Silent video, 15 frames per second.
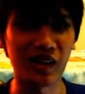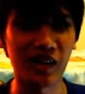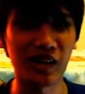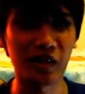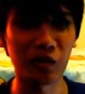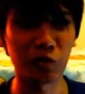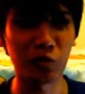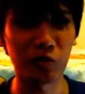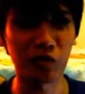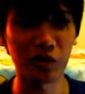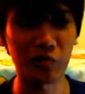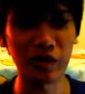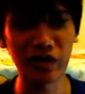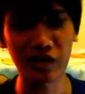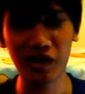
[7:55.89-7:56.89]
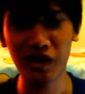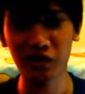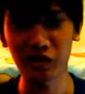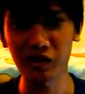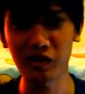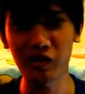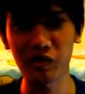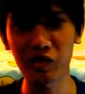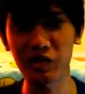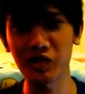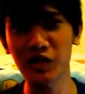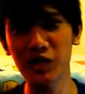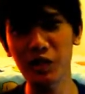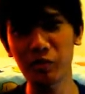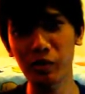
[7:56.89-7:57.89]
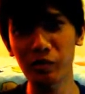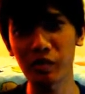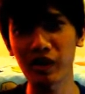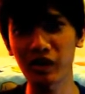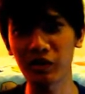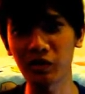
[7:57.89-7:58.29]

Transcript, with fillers: And the, the main character, she runs screaming back